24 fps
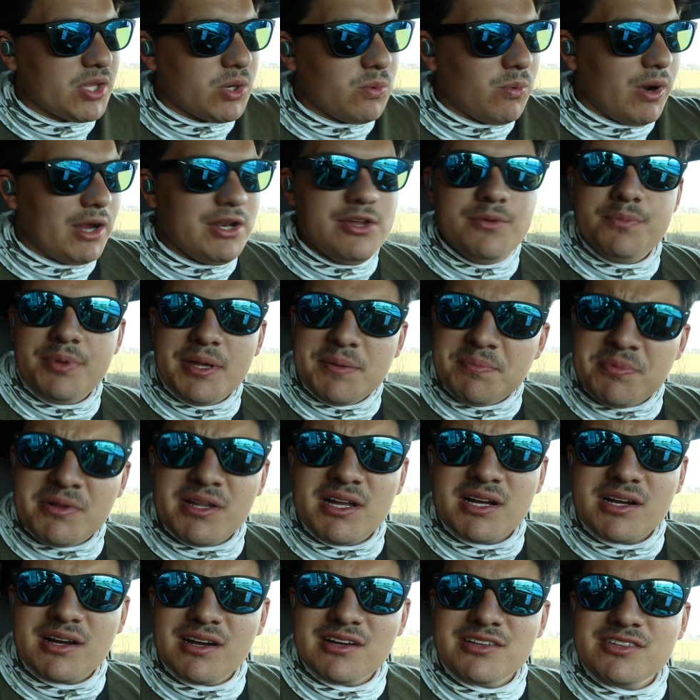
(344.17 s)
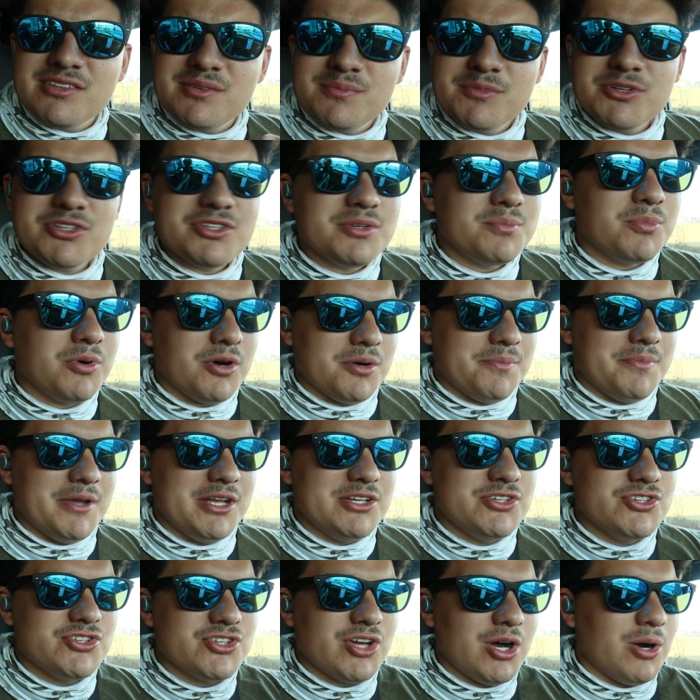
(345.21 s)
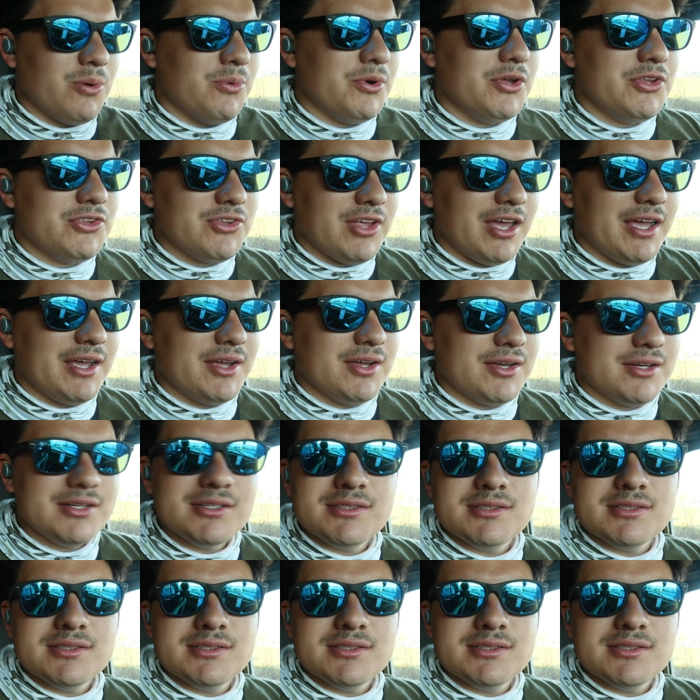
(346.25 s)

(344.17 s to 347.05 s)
Why do people on customer support pages always like